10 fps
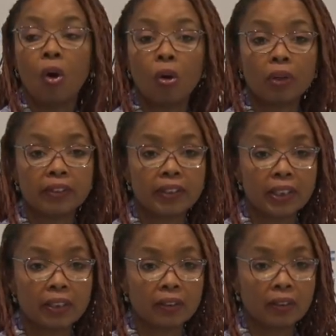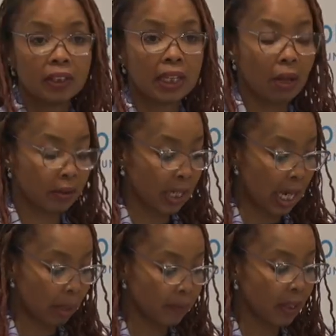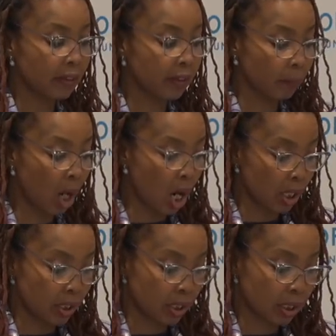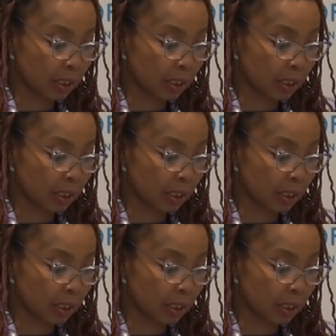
or indeed, in our times, demand?